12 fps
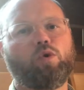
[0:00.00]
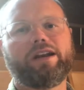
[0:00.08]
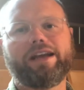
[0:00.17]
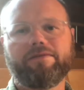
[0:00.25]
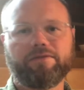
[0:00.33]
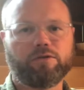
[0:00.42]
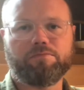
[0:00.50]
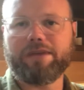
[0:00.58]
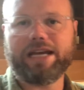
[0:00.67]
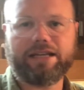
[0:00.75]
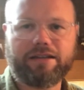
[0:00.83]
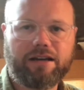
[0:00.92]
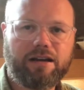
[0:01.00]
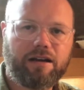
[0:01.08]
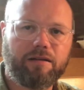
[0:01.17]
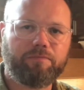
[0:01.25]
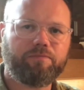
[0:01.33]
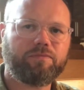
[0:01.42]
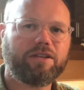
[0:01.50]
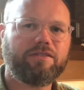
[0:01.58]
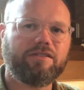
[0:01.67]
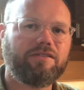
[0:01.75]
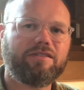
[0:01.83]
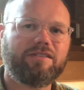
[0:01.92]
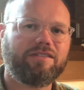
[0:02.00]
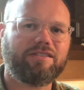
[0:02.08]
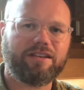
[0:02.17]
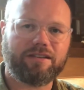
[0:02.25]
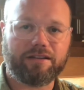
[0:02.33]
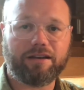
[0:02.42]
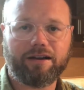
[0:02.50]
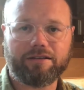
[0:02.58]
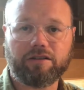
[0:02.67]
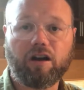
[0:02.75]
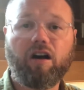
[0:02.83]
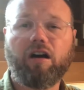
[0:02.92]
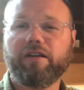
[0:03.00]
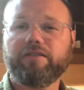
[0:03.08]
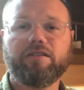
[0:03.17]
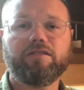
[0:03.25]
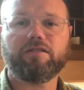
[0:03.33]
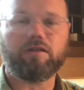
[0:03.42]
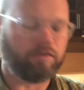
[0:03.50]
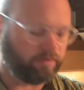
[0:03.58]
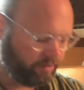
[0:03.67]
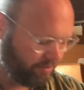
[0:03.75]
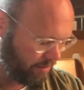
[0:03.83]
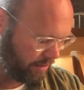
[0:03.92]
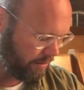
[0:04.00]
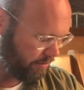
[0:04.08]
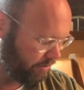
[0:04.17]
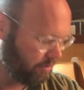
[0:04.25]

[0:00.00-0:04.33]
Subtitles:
whatever may come. This isn't to say that God causes all things.